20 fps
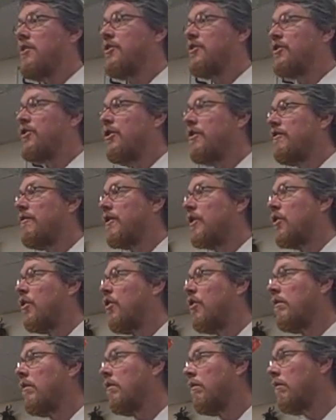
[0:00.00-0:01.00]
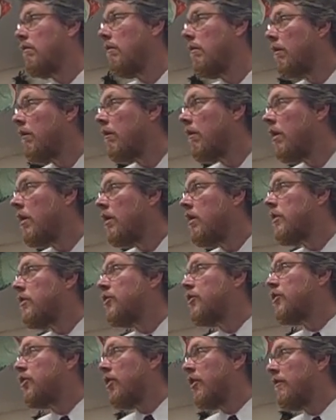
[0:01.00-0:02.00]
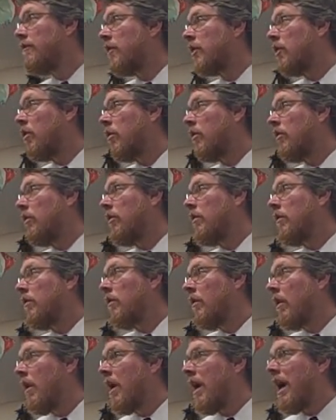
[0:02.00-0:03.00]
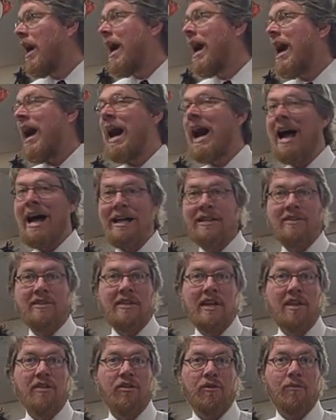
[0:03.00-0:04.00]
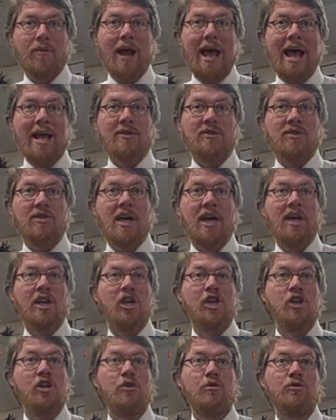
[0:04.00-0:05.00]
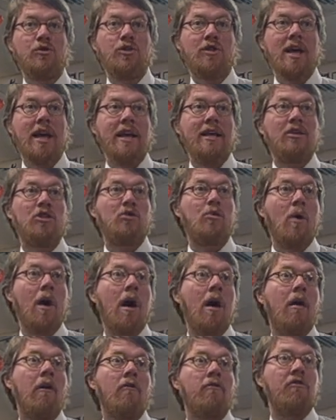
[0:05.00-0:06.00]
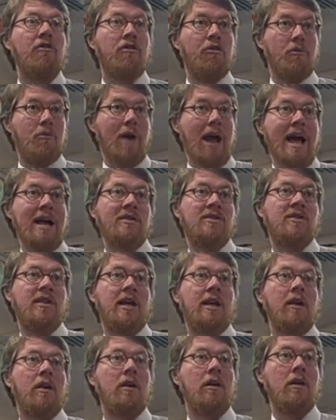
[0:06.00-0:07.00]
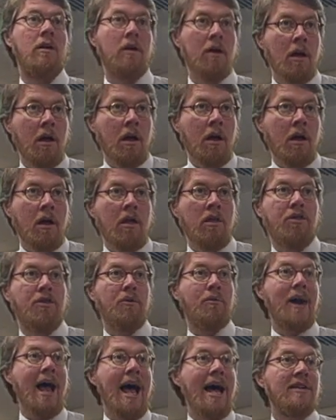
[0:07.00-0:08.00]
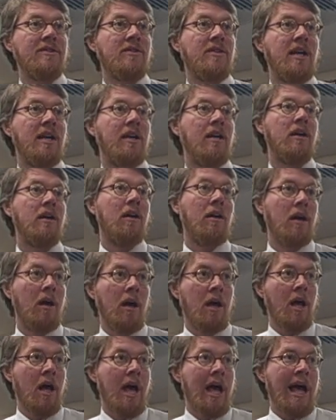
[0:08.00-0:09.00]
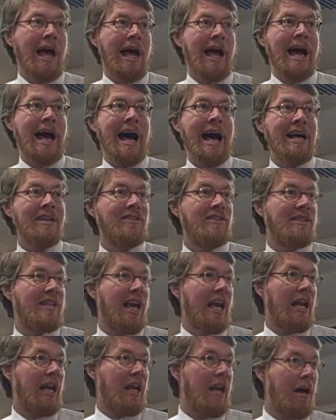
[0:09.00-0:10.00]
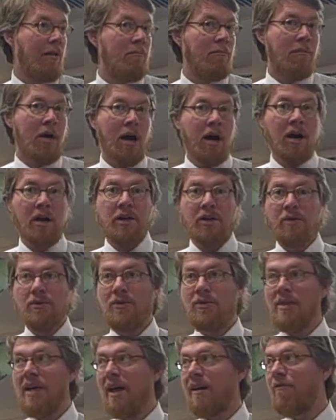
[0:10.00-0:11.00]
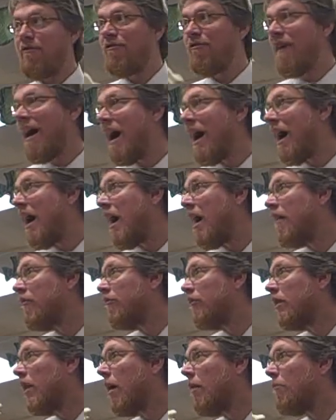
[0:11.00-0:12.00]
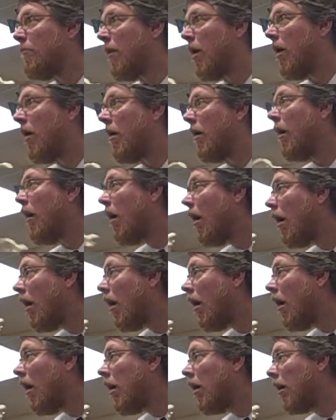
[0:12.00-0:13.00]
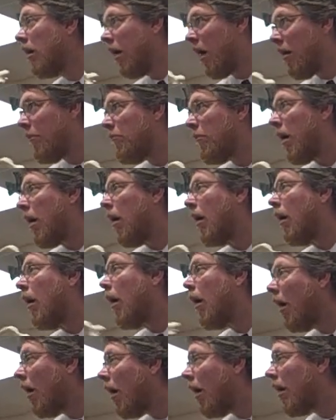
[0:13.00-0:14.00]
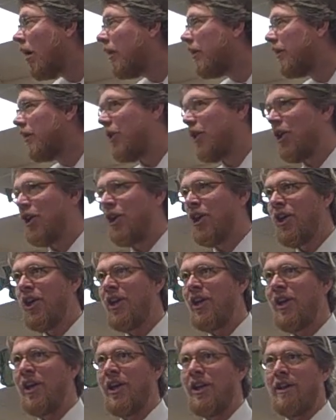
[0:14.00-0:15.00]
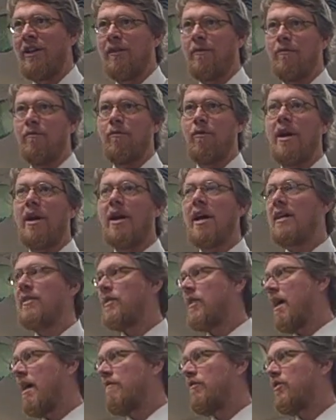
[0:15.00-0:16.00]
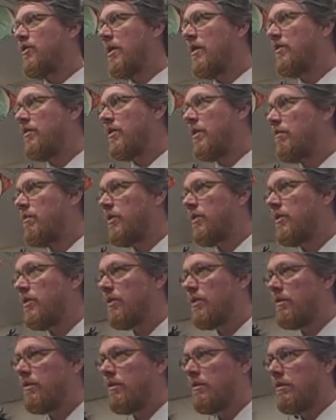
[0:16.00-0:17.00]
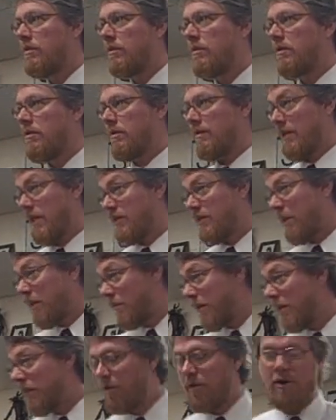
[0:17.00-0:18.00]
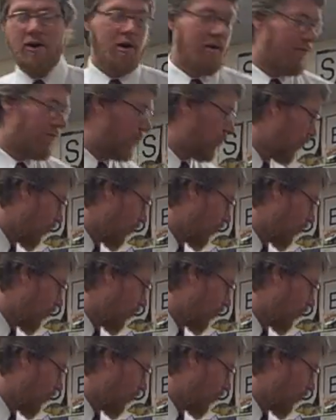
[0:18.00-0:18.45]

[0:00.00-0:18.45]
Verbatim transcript: Cervical. Seven. Cervical. Seven. I say thoracic, you say twelve. Thoracic. Twelve. Thoracic. Twelve. I say lumbar, you say five. Lumbar. Five. Lumbar. Five. Good. Why did I have you say those numbers? That's how many there are.